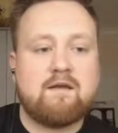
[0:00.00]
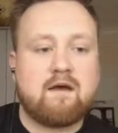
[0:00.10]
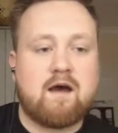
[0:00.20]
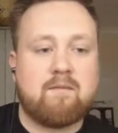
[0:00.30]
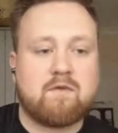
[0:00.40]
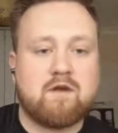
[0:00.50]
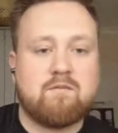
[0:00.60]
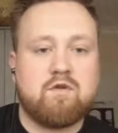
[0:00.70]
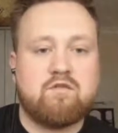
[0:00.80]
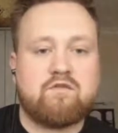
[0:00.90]
I'm gonna
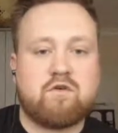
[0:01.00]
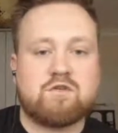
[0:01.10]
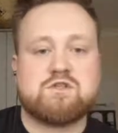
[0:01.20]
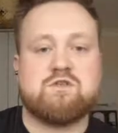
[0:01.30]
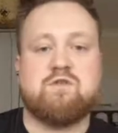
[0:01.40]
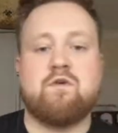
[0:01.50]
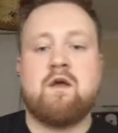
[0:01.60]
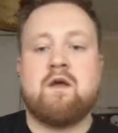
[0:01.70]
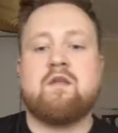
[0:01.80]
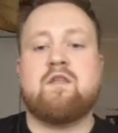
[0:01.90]
move on to
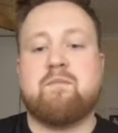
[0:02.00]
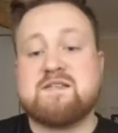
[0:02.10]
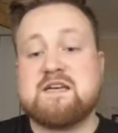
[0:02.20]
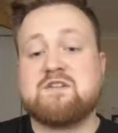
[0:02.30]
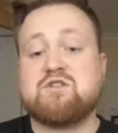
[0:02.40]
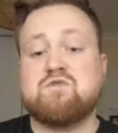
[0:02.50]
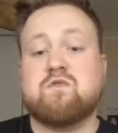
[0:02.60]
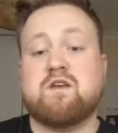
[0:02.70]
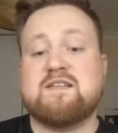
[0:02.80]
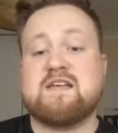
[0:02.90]
the potential
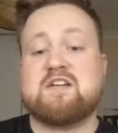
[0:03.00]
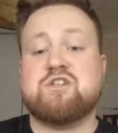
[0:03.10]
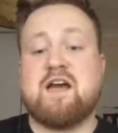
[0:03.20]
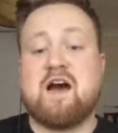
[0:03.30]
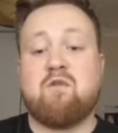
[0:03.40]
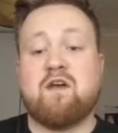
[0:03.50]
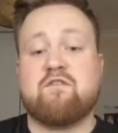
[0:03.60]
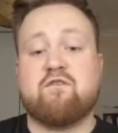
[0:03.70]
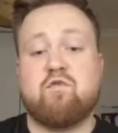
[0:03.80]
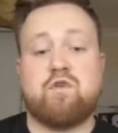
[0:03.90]
that is actually out there
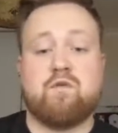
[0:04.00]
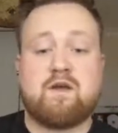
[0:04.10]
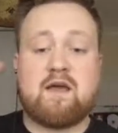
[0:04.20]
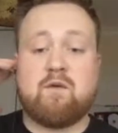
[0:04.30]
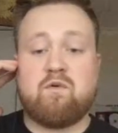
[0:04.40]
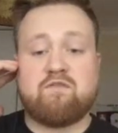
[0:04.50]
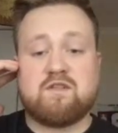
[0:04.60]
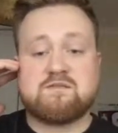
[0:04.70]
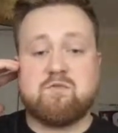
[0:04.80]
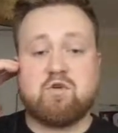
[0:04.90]
for you. Okay, with
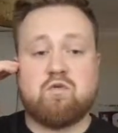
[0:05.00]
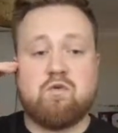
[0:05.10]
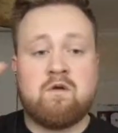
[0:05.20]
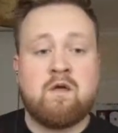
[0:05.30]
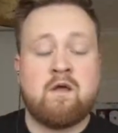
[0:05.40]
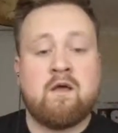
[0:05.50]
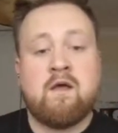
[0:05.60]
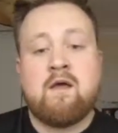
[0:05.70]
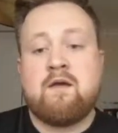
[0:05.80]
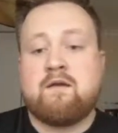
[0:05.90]
this model.
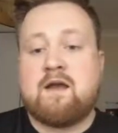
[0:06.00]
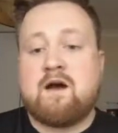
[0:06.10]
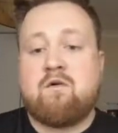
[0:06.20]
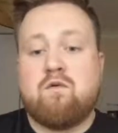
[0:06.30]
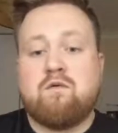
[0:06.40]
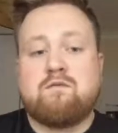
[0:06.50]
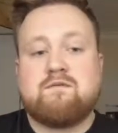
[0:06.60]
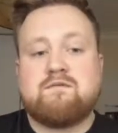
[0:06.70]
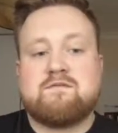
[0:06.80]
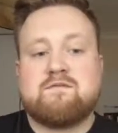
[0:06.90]
Now,
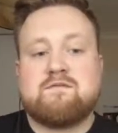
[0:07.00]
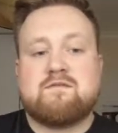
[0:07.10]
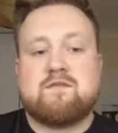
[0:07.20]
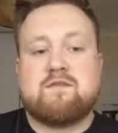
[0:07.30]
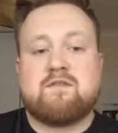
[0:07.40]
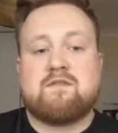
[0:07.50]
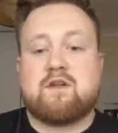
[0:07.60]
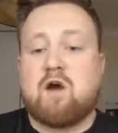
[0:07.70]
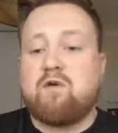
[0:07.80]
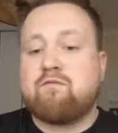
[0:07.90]
the
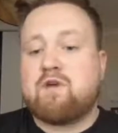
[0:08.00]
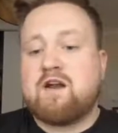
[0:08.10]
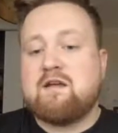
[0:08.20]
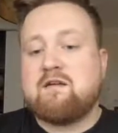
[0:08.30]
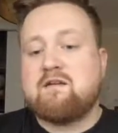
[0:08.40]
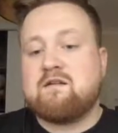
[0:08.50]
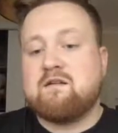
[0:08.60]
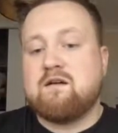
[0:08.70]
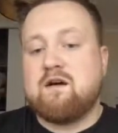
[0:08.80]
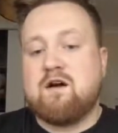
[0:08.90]
going rate
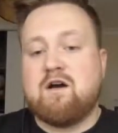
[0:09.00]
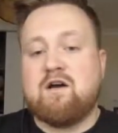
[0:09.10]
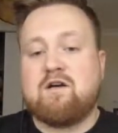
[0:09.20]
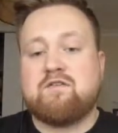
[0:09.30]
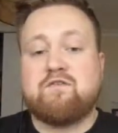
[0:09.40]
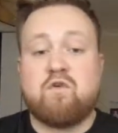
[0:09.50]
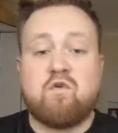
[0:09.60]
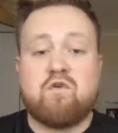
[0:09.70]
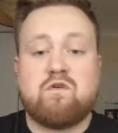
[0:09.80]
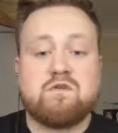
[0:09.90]

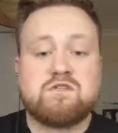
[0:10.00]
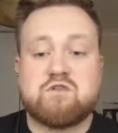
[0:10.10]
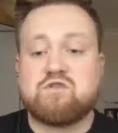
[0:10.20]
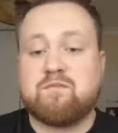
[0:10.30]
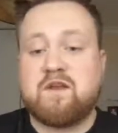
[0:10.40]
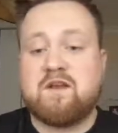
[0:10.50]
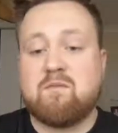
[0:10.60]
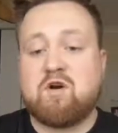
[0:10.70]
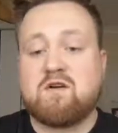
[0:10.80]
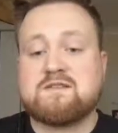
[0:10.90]
for social media
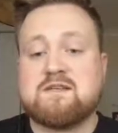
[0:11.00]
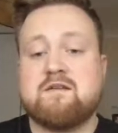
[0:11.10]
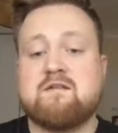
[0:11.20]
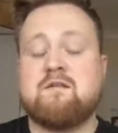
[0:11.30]
marketing,